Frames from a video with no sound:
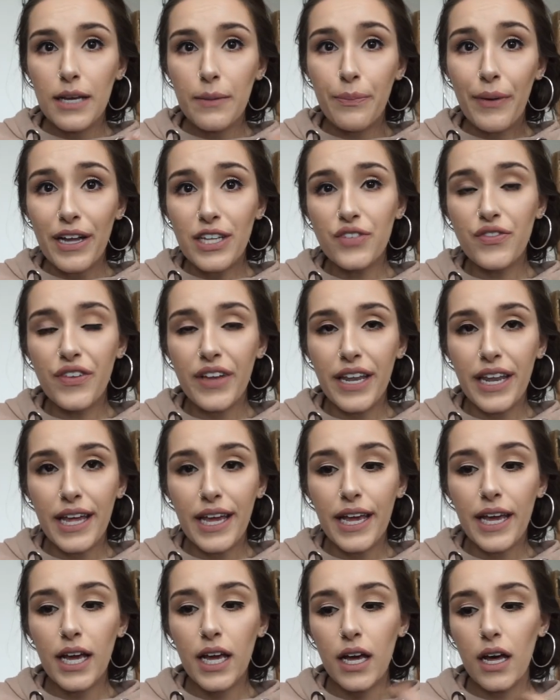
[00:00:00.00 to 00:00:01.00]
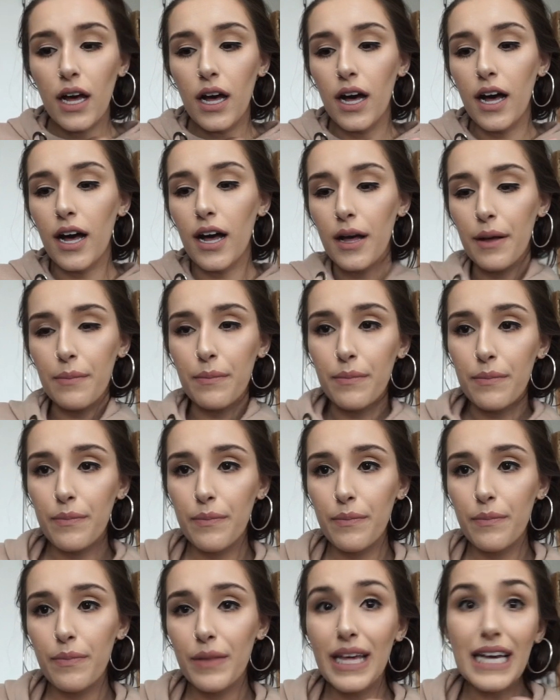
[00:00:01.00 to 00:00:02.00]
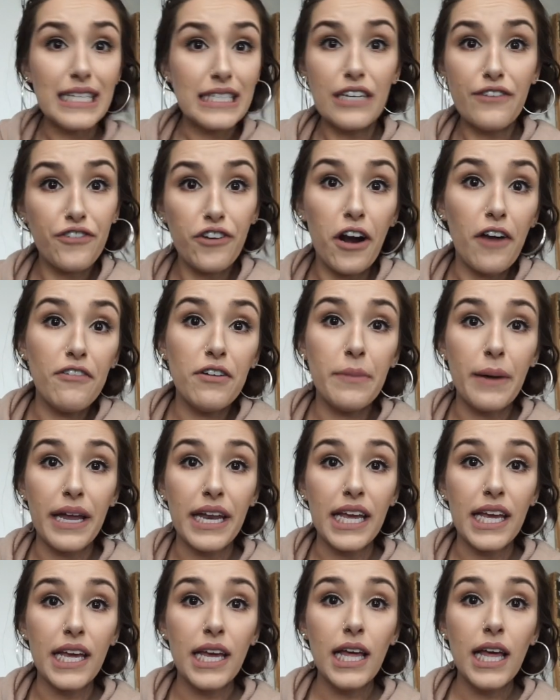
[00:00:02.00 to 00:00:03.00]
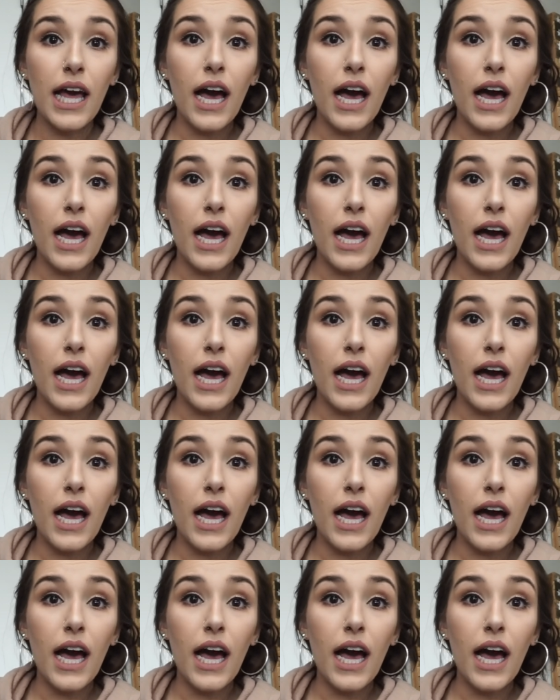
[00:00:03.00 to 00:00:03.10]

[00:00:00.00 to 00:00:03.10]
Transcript: breastfeeding um, isn't for everybody.